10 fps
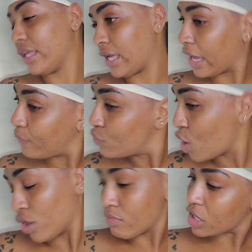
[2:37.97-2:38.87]
Yeah,
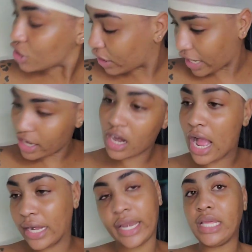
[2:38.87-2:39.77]
brush down the ear
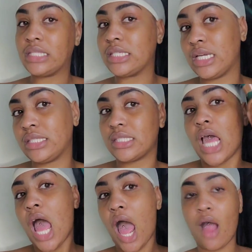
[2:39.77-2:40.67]
underneath it.
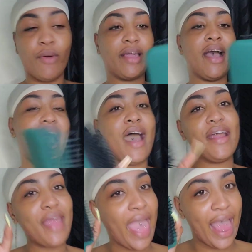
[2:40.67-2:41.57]
And we got
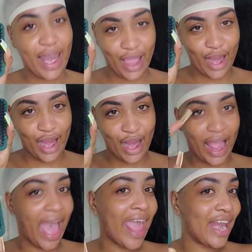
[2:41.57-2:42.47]
an LR.
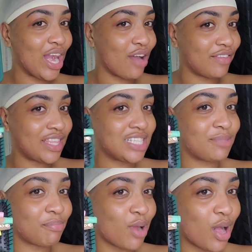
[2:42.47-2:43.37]
I love this
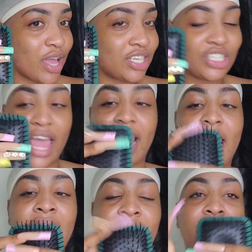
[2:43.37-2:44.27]
brush. I
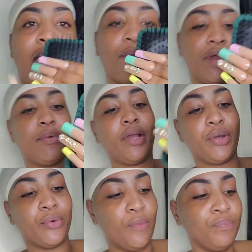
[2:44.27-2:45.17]
like it. I really, really
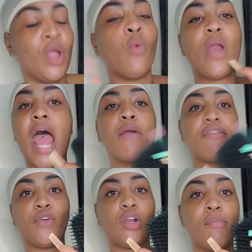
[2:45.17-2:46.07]
do. When I
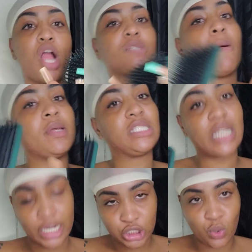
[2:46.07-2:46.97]
review the brush, but I'm
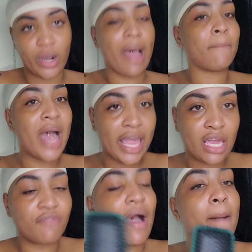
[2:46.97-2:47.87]
still a show. Now, my
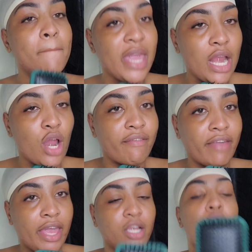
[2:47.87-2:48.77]
gift and me love
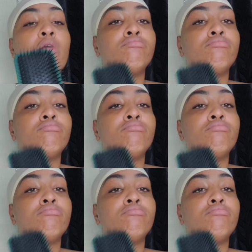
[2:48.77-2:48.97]
it.